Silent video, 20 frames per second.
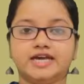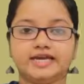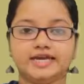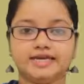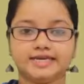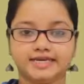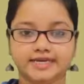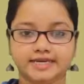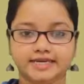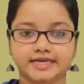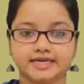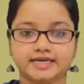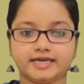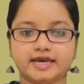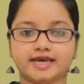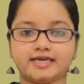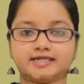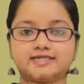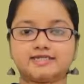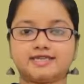It
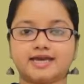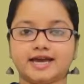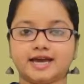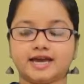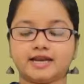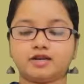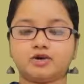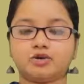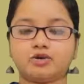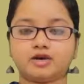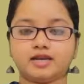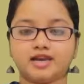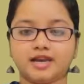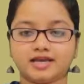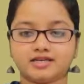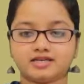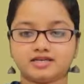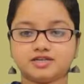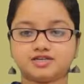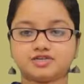indicates that
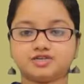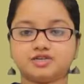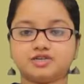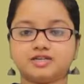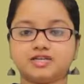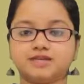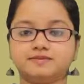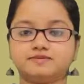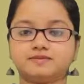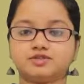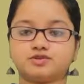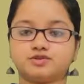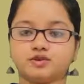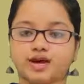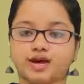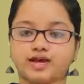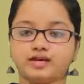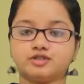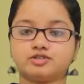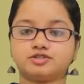localization gives
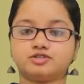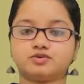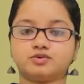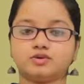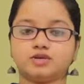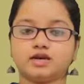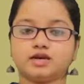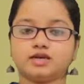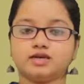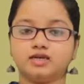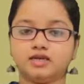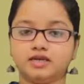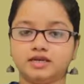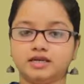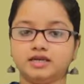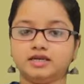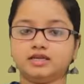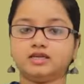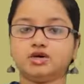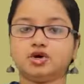rise to the
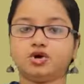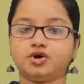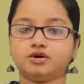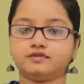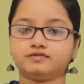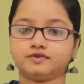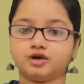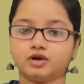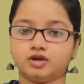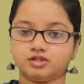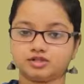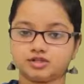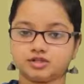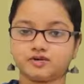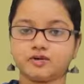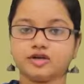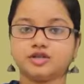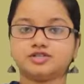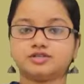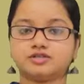need of
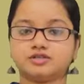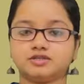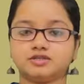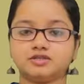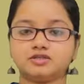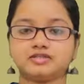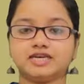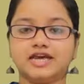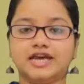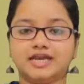alterations